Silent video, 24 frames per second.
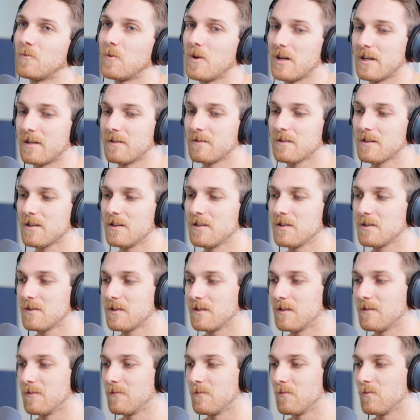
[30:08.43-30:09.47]
Right.
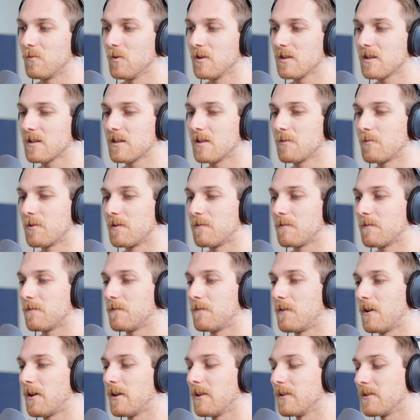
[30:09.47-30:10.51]
Because one thing that we
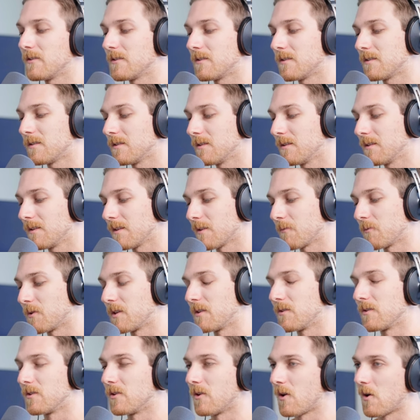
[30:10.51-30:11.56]
felt that we
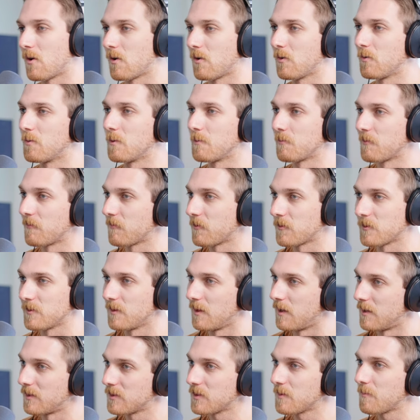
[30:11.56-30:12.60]
didn't know when we first
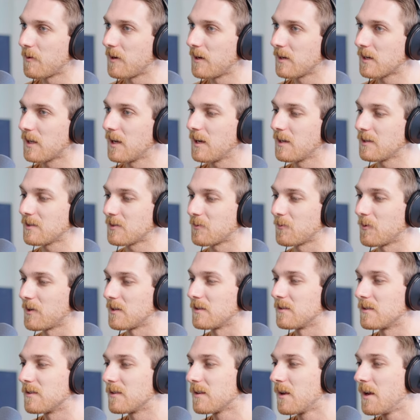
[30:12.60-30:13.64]
launched the podcast
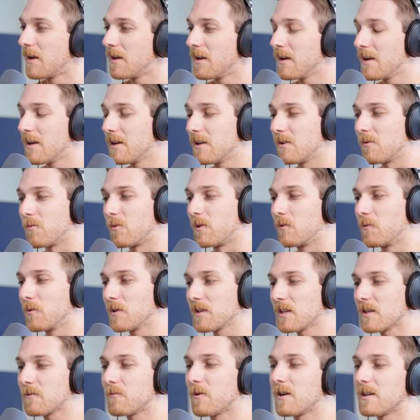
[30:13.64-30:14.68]
was we
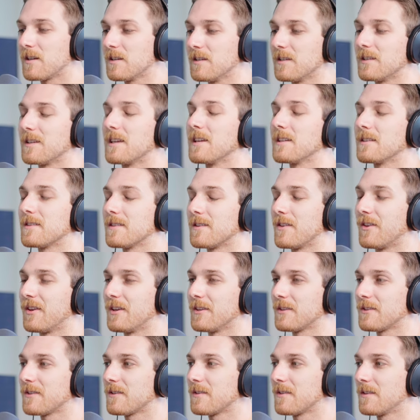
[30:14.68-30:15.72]
really wanted to get to
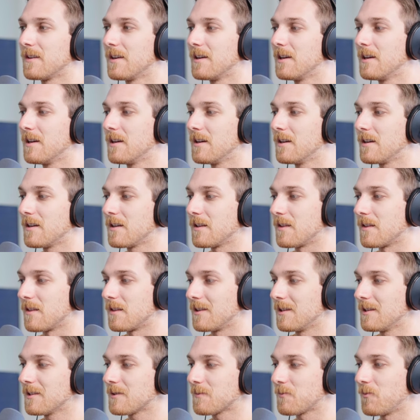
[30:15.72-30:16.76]
this
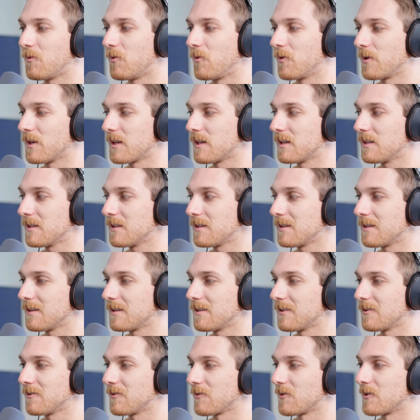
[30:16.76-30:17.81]
this point
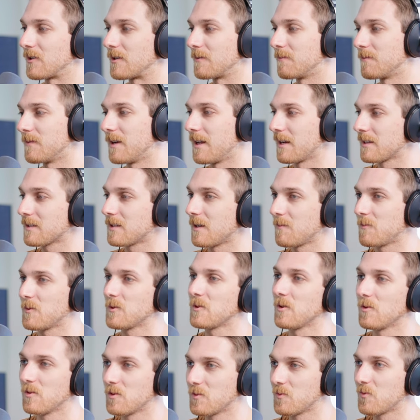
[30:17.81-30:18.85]
or next
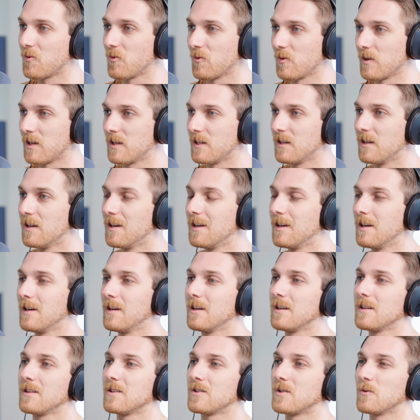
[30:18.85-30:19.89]
episode's point
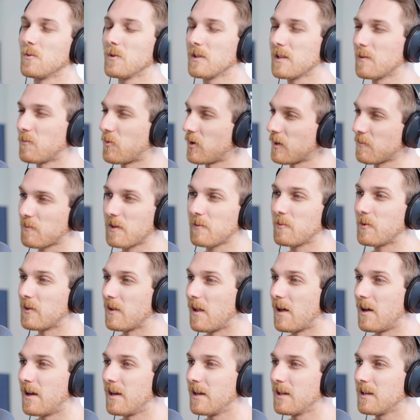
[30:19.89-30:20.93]
to really bring people
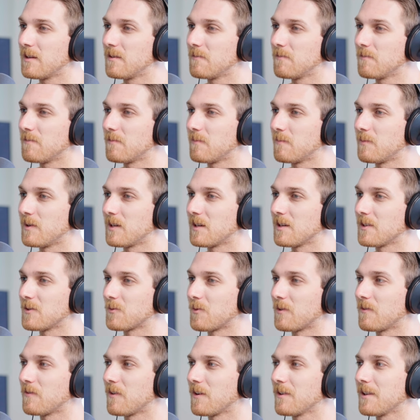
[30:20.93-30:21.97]
on because
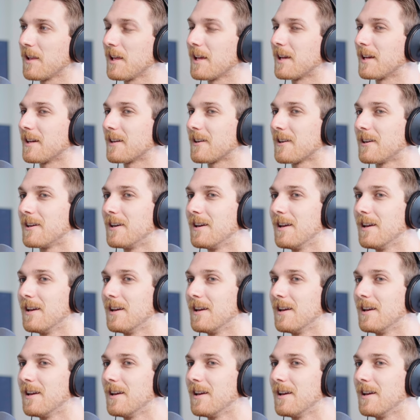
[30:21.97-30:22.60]
we felt like